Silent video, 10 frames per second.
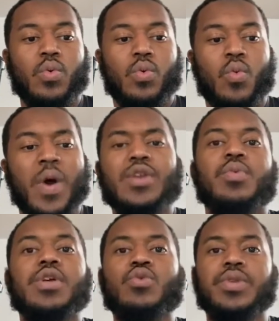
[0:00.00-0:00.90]
when do
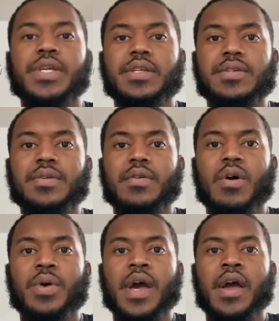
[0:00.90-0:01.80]
we use this?
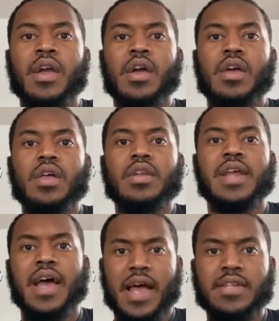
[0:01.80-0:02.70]
Okay,
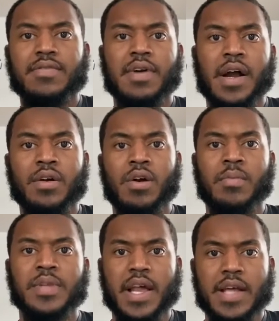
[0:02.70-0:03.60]
dad has a firearm,
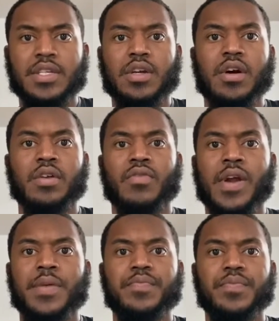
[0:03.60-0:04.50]
dad has a gun,
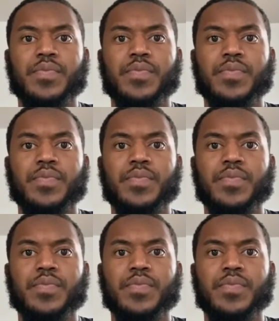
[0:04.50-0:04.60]
right?